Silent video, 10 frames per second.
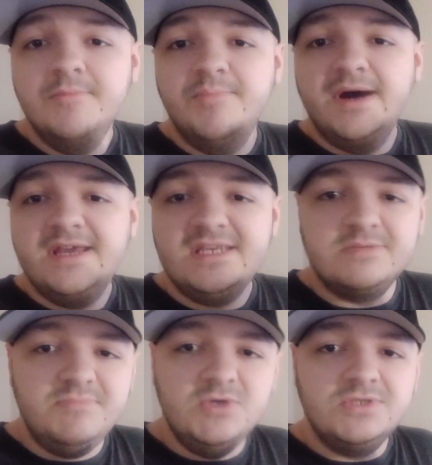but
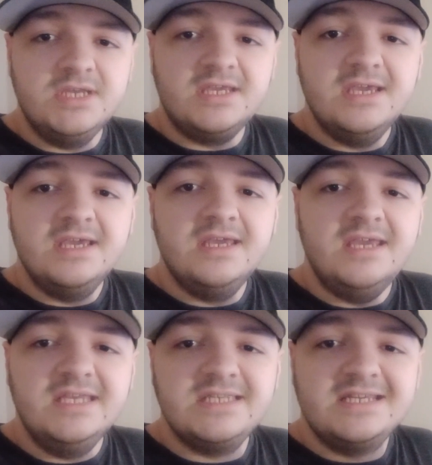his music
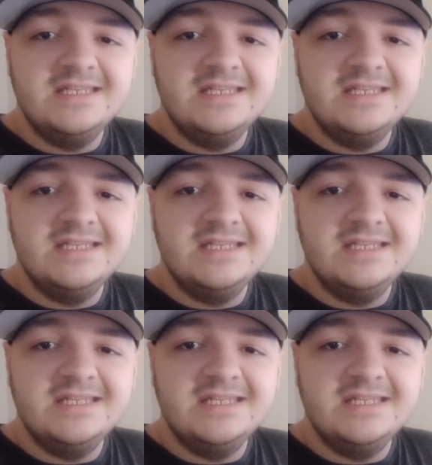isn't